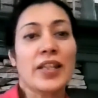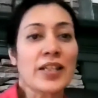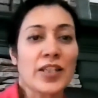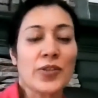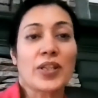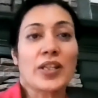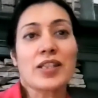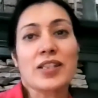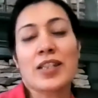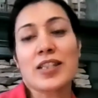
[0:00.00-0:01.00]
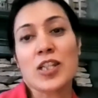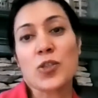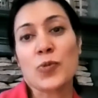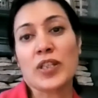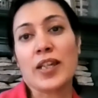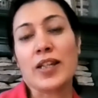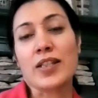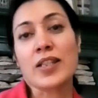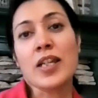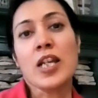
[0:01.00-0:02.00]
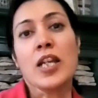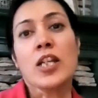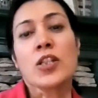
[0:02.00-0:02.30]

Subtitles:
things that you can discuss with kids.